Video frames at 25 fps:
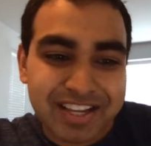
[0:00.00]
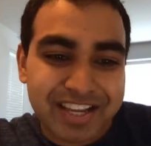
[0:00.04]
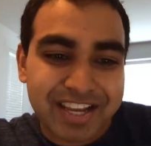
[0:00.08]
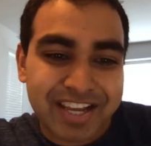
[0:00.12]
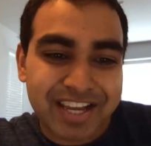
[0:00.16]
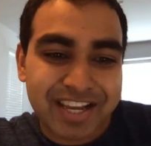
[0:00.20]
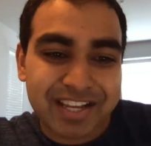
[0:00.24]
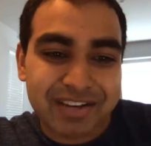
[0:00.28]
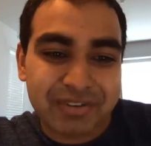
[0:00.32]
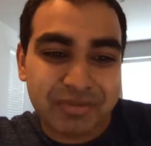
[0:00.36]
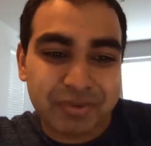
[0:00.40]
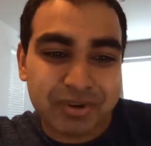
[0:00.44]

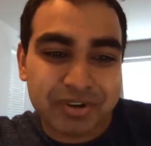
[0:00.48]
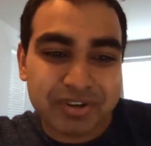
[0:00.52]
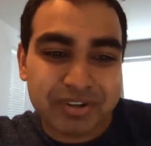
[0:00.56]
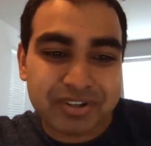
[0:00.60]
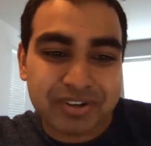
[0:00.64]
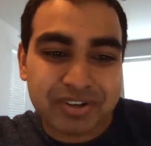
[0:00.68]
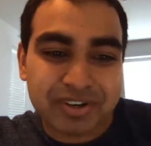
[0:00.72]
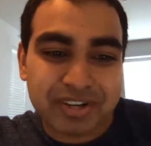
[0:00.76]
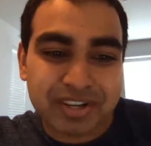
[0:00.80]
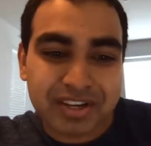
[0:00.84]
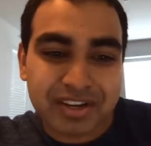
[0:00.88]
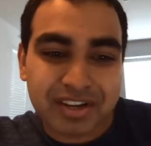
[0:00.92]
And we're
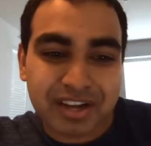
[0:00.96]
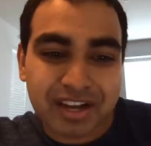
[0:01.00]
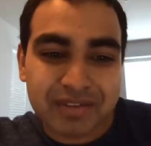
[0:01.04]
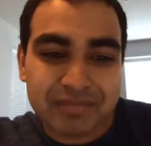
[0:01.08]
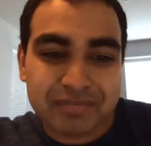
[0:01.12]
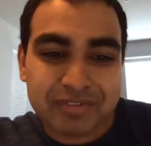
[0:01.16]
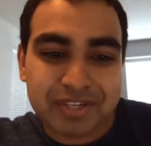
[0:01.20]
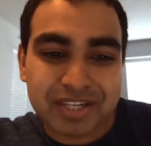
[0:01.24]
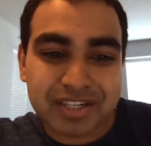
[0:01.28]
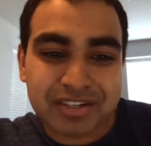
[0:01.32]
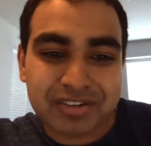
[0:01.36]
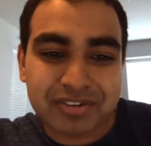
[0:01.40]
returning an
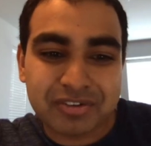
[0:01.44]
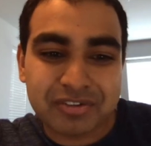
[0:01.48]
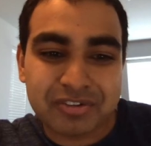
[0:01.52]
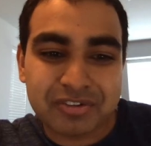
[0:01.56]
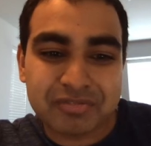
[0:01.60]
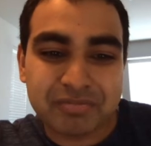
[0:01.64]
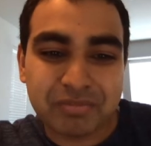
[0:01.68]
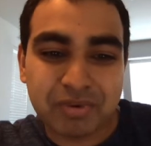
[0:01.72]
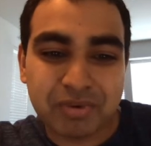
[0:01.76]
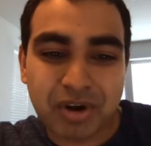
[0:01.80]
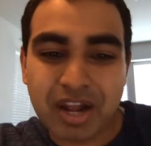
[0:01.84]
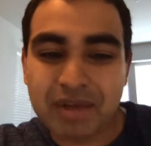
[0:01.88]
object whose
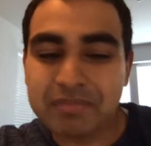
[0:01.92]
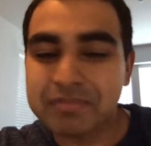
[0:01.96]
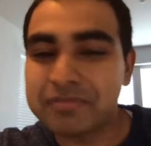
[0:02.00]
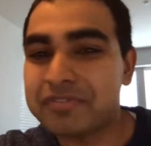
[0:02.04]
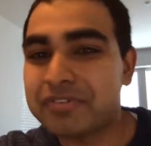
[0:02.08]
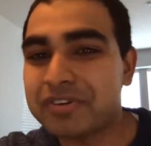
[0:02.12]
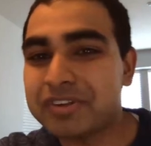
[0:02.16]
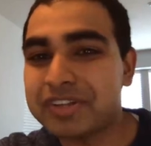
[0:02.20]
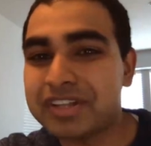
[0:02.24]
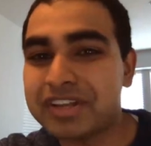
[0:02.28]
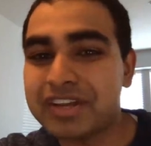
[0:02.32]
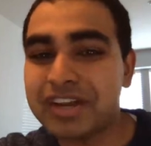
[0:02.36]
prop
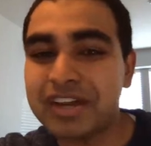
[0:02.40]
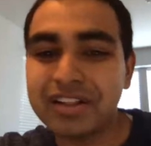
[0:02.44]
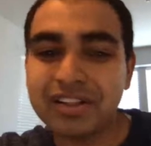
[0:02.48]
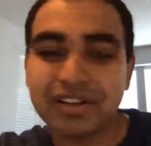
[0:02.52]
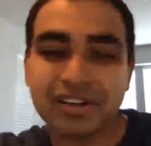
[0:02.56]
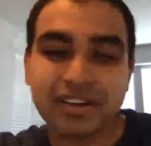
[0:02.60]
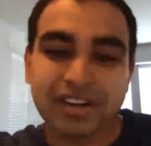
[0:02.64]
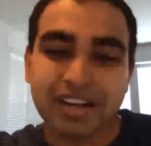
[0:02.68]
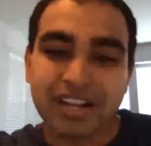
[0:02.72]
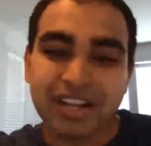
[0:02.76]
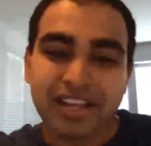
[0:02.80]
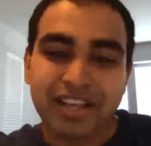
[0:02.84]
for the color